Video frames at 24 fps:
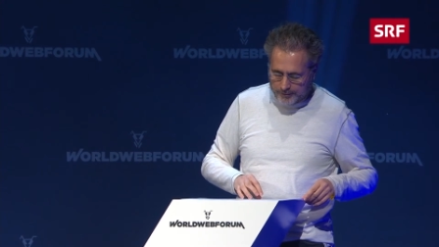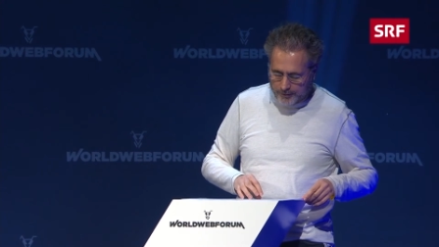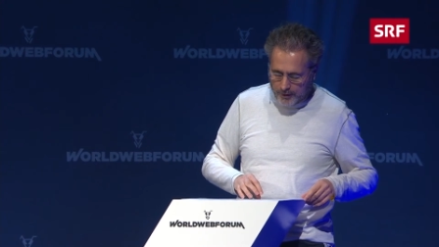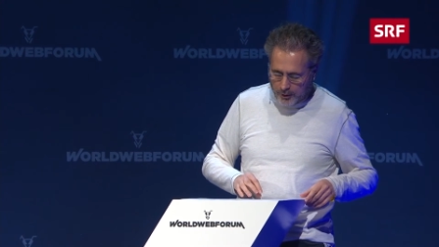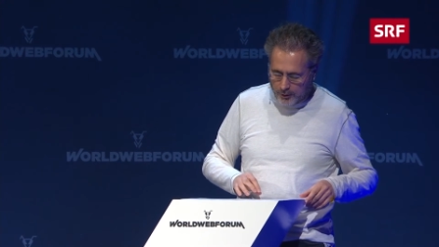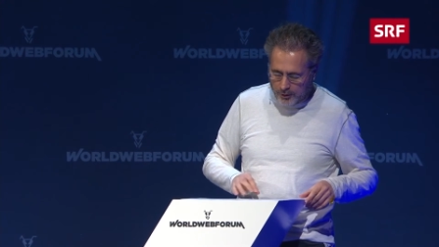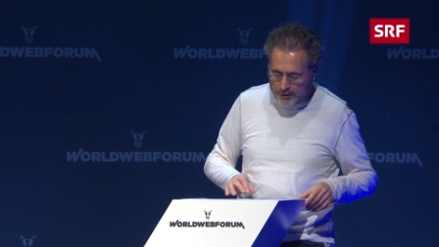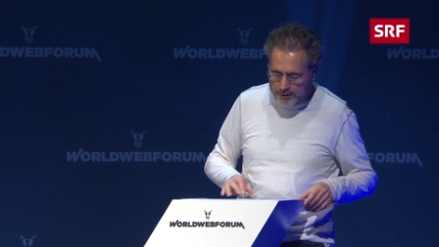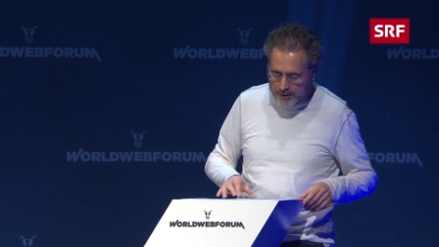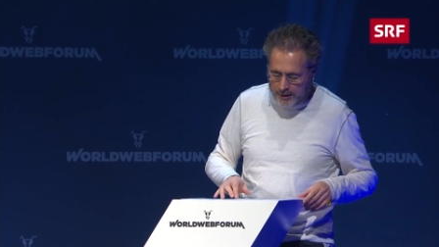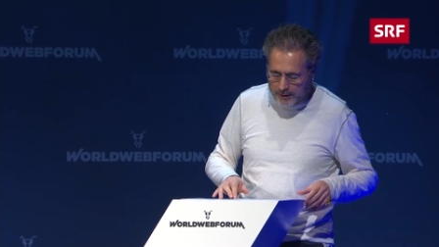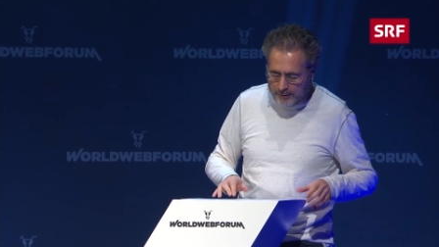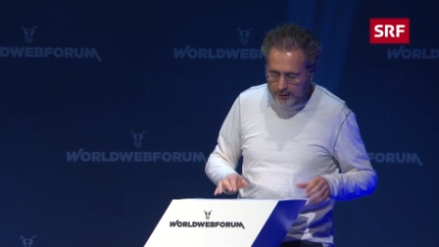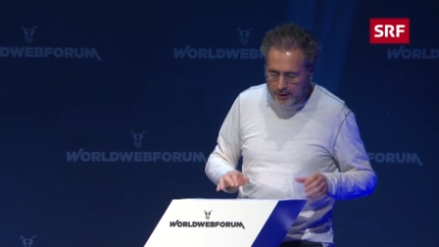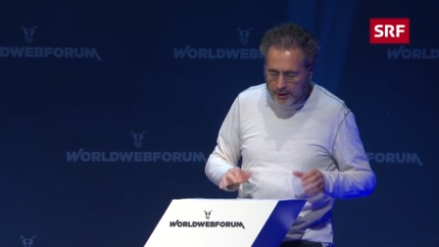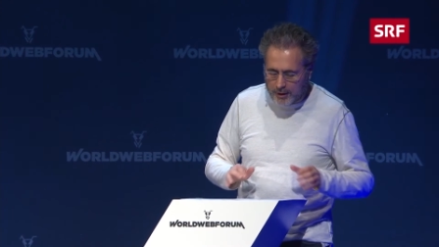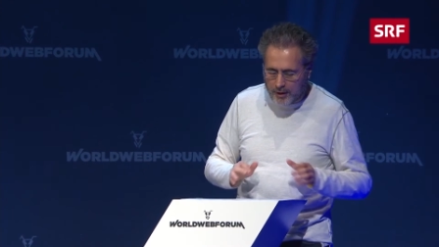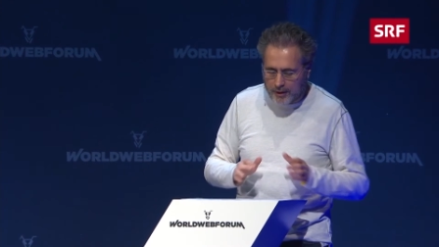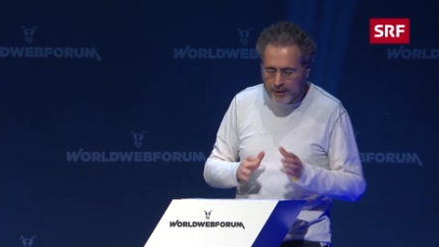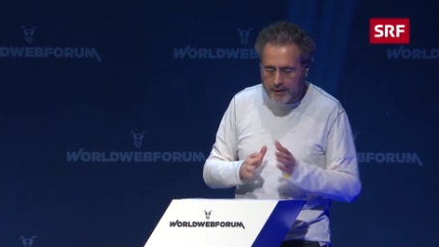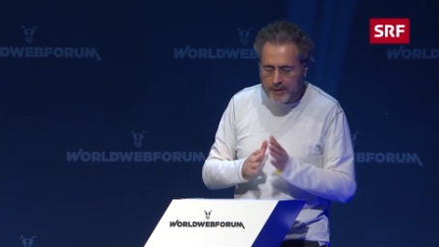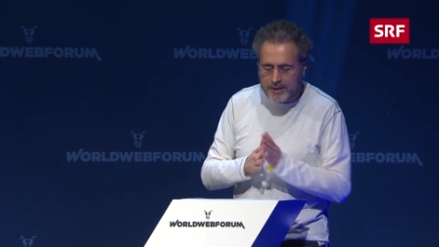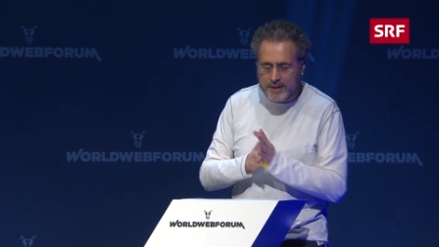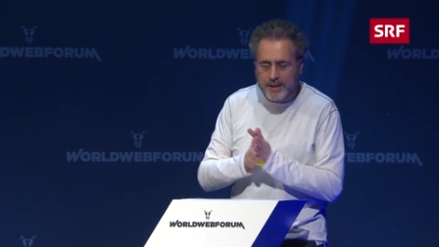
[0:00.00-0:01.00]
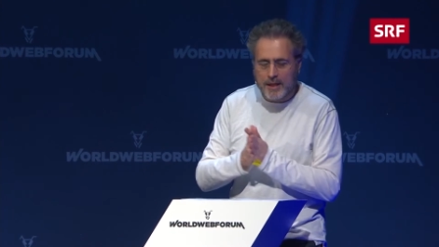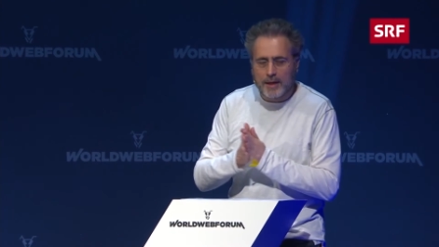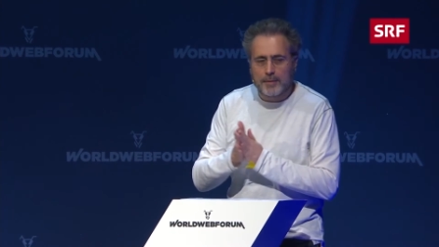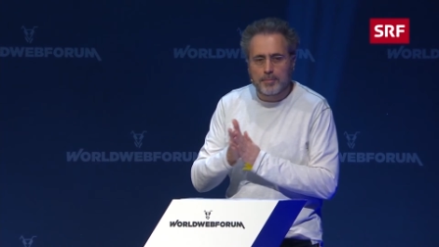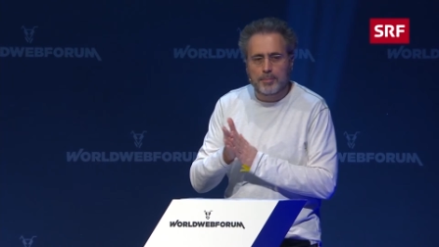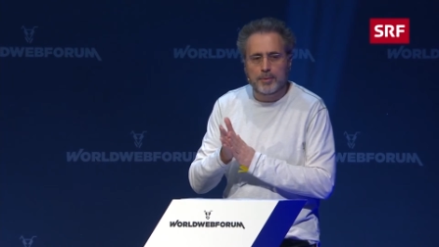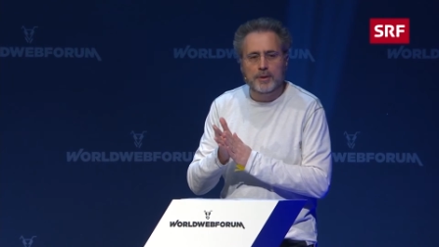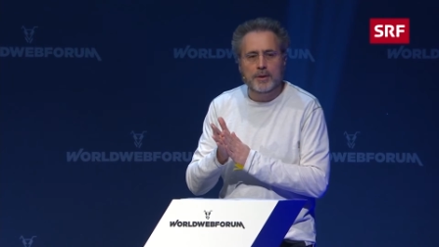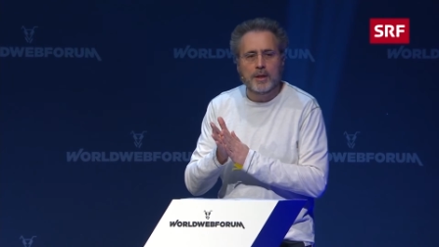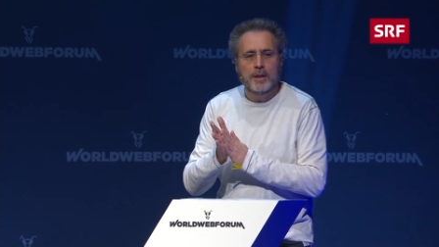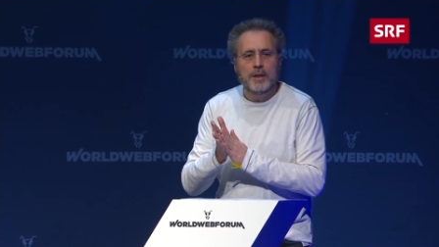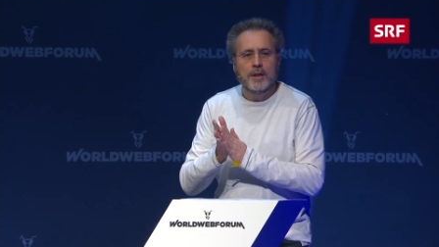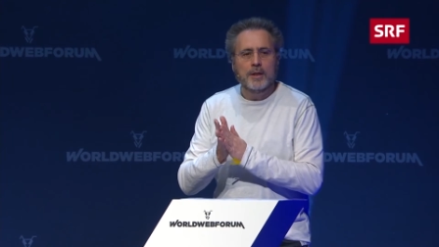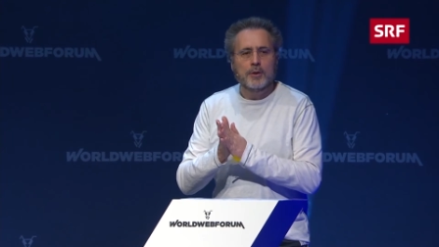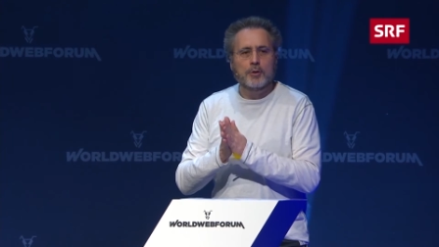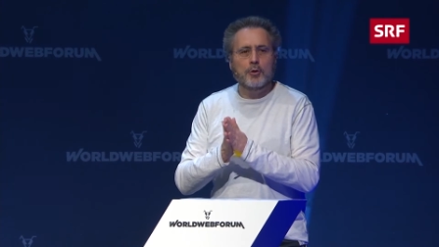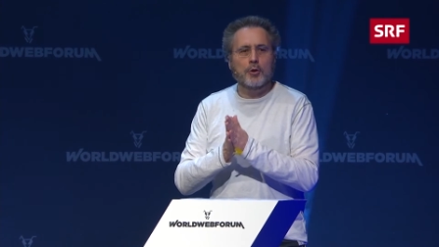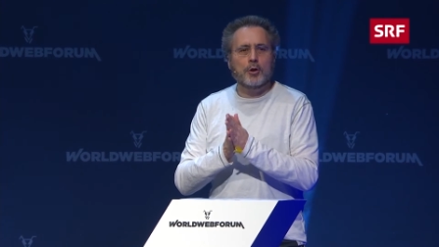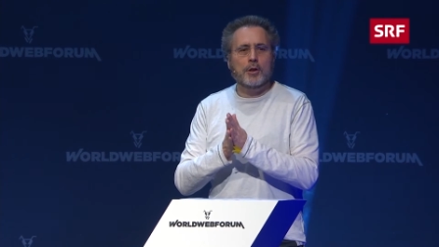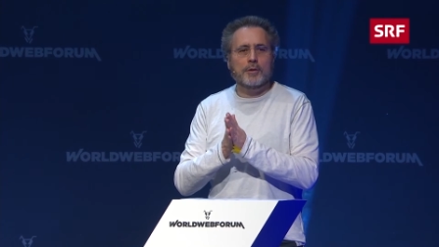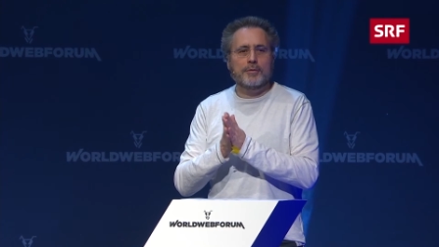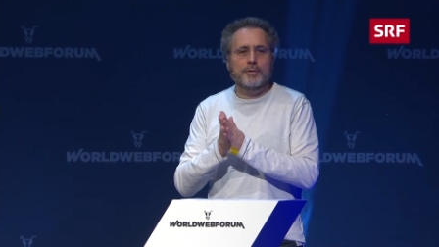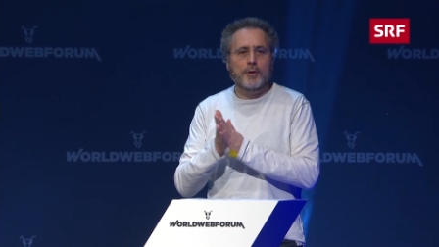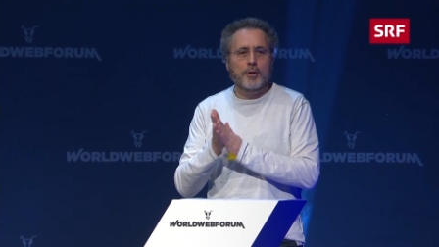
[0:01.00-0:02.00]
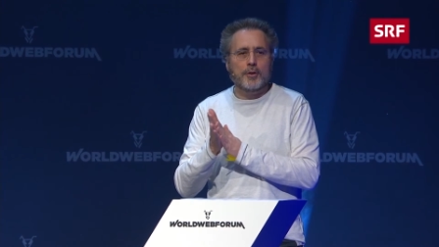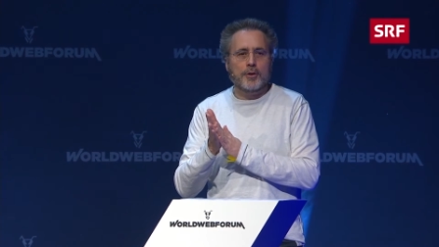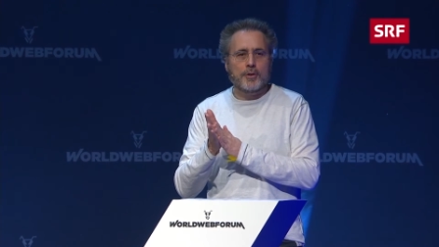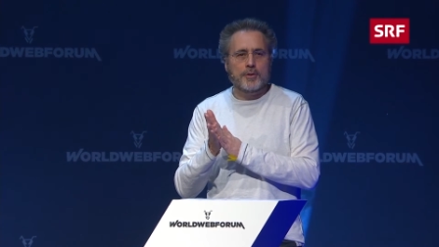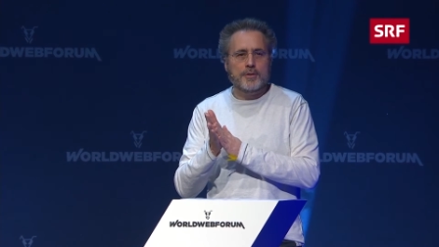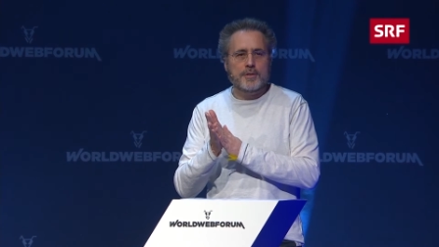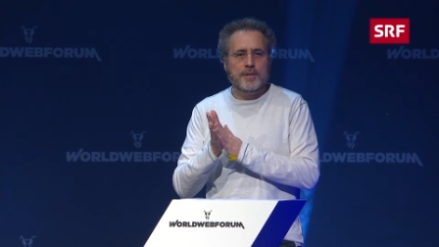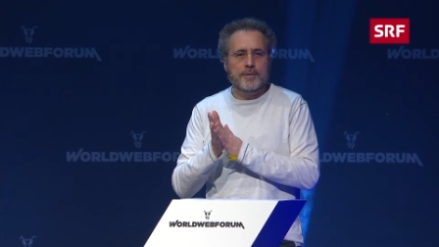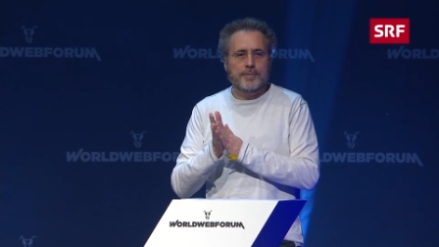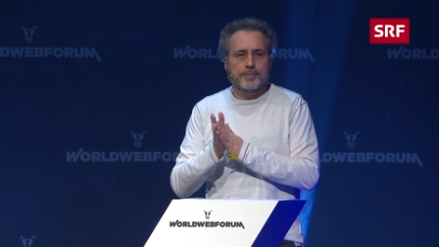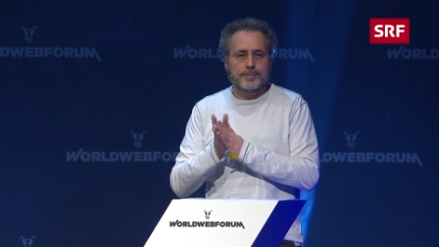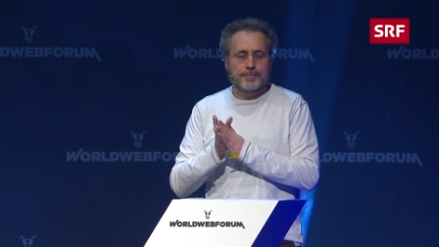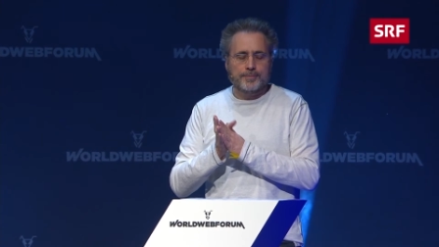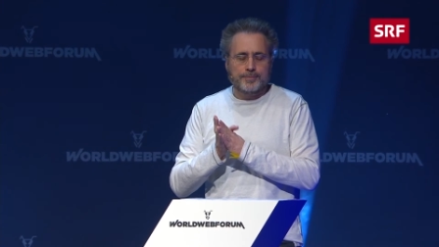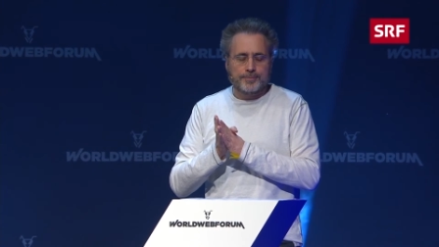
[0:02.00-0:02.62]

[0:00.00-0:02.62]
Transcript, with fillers: Or to give you another example, Google Photos.